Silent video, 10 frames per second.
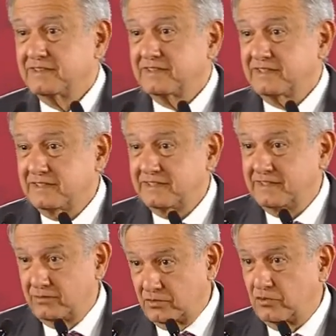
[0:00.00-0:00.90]
how,
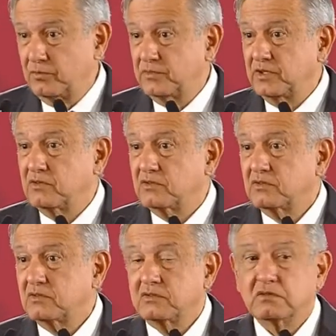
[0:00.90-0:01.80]
how each
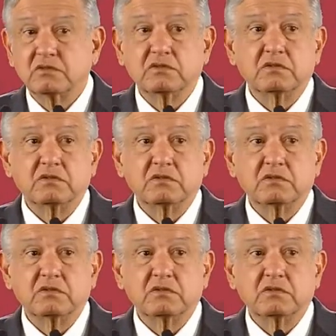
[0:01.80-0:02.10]
um,